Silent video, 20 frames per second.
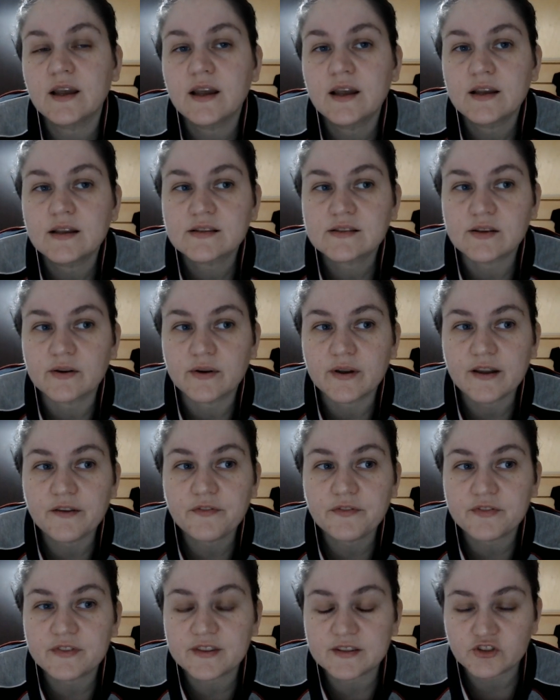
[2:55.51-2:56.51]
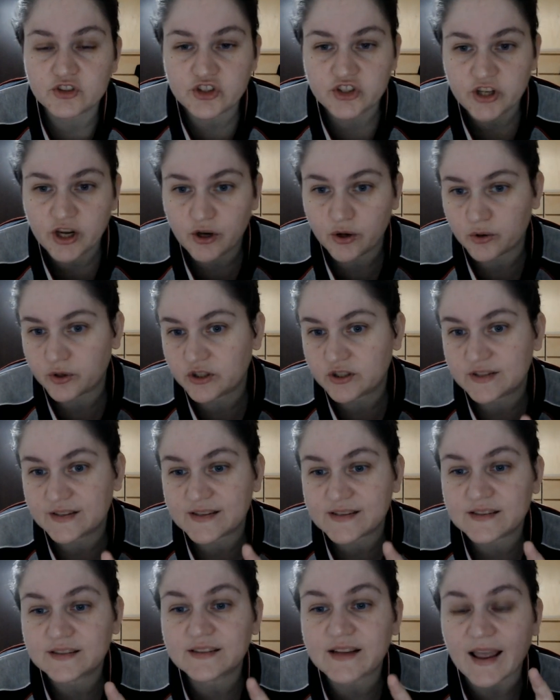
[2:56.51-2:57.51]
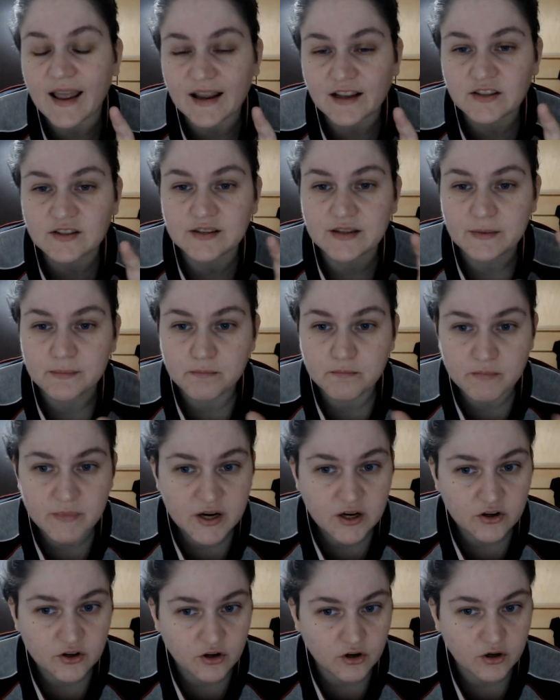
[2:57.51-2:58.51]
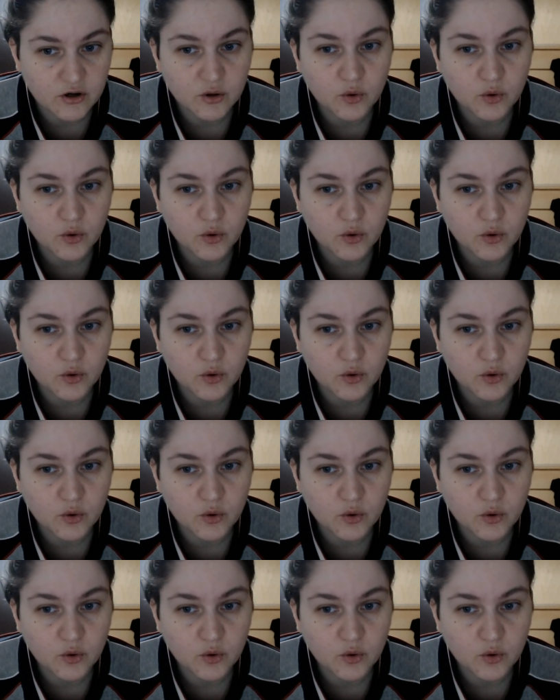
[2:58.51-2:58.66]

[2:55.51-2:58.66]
So if the joke doesn't actually mirror